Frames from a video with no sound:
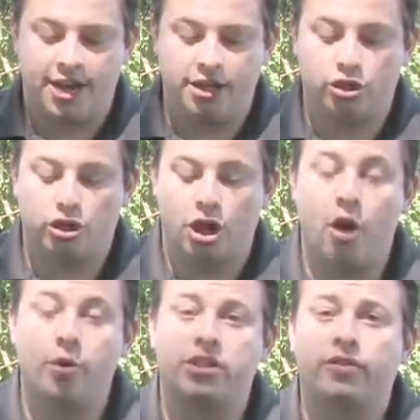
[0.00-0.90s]
You should
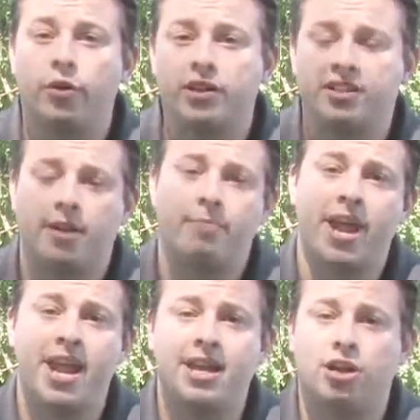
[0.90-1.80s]
always focus on
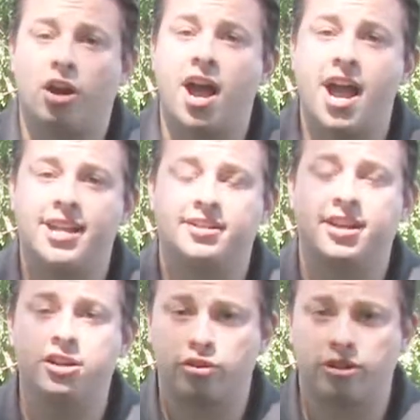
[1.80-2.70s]
paying your highest
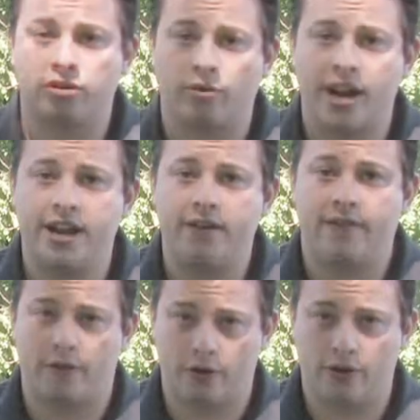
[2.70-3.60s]
interest rate
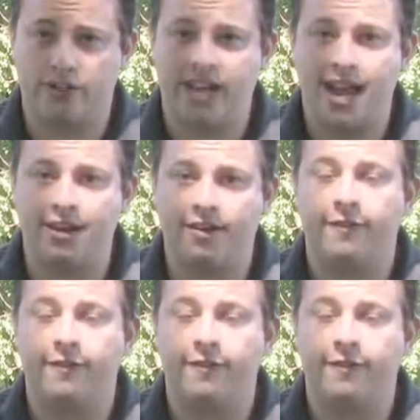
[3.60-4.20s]
for debt